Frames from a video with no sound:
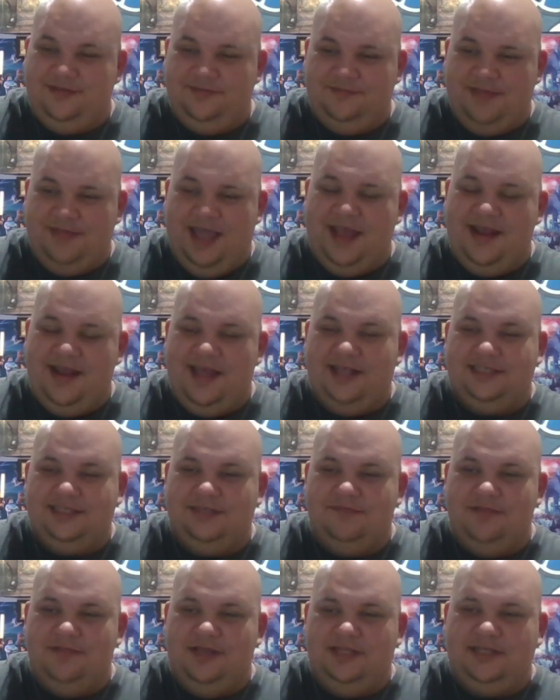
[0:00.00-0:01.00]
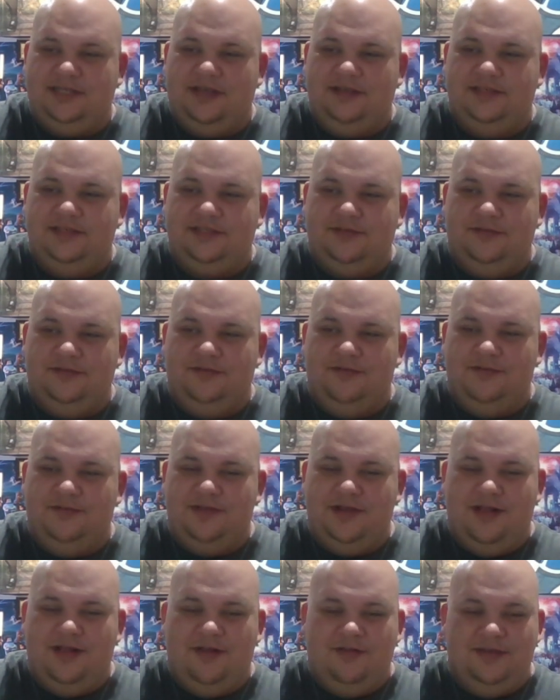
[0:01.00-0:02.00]
Andy gets to military school,
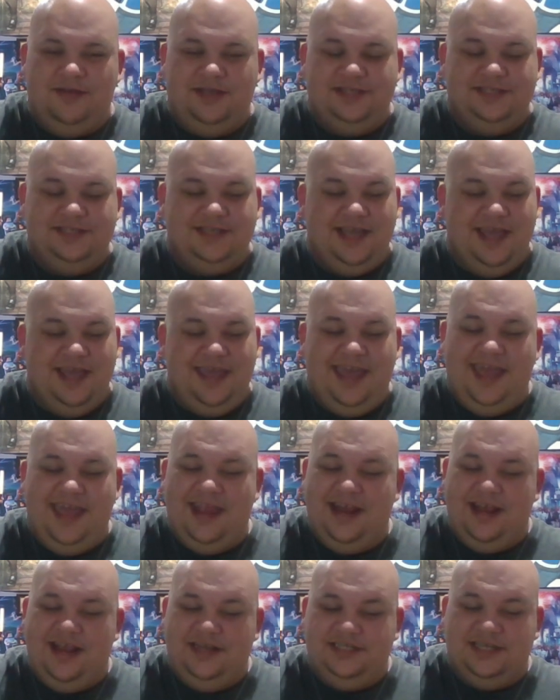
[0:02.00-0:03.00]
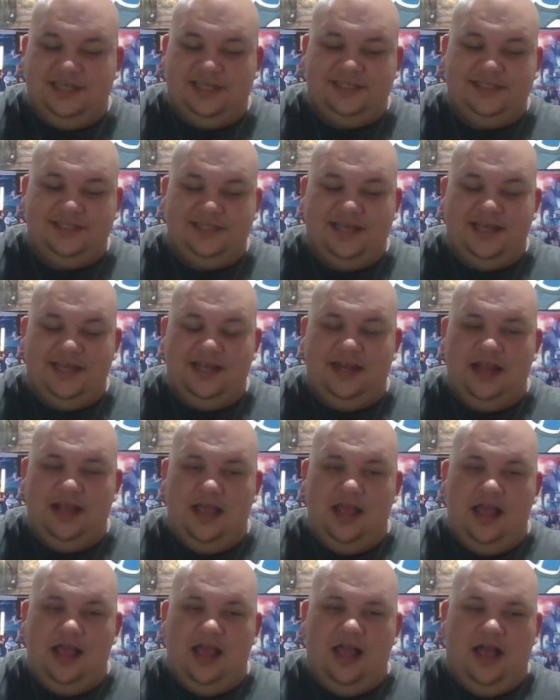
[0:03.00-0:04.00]
he's getting adjusted,
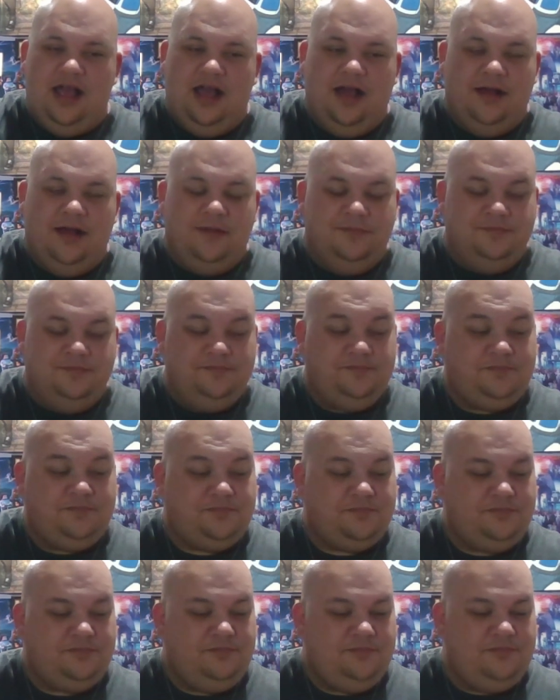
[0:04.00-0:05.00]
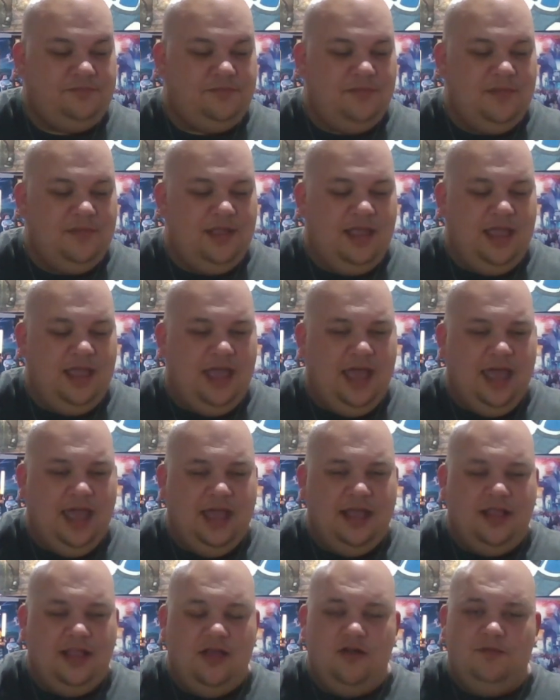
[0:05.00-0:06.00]
um,
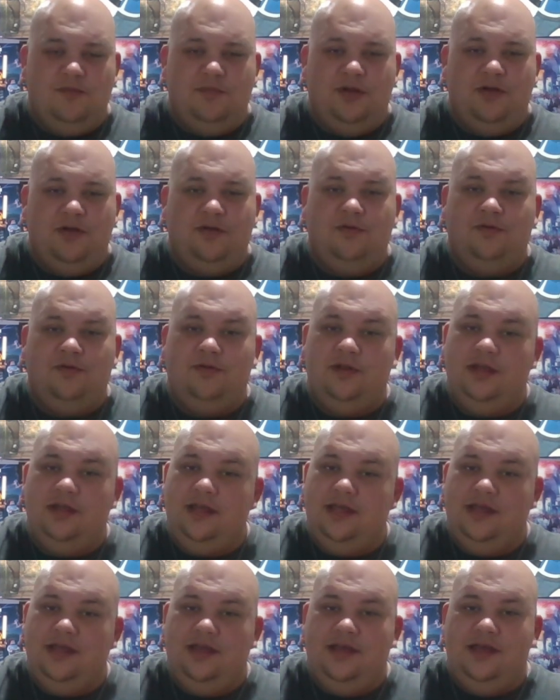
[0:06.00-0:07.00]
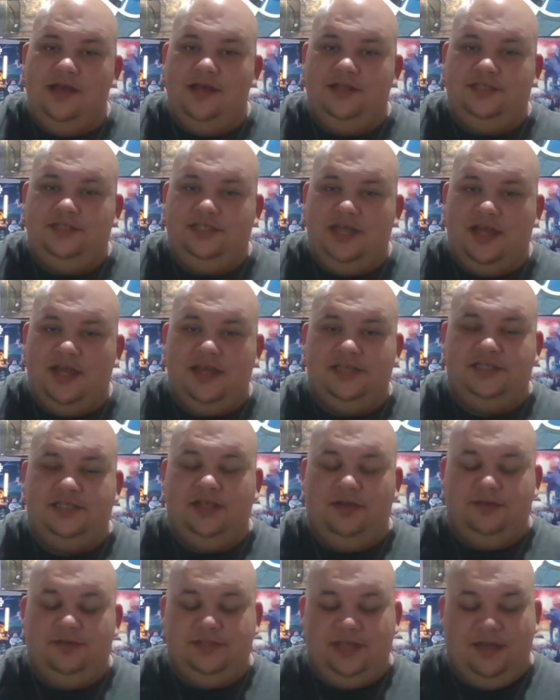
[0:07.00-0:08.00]
and lo and behold, Chucky
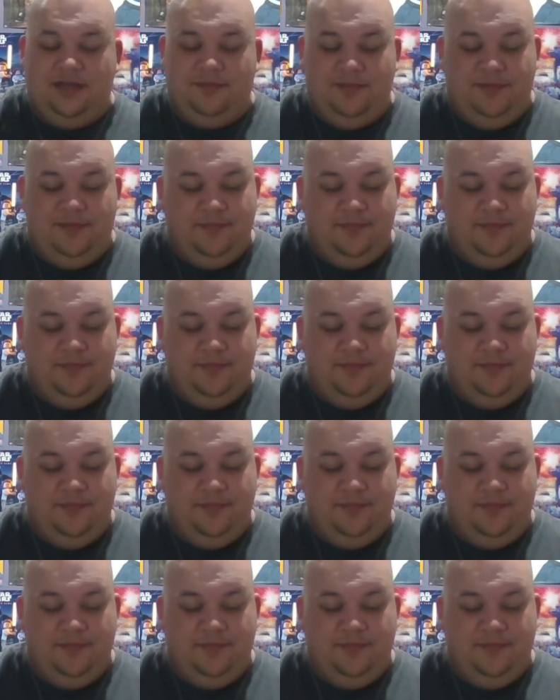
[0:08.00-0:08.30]
shows up.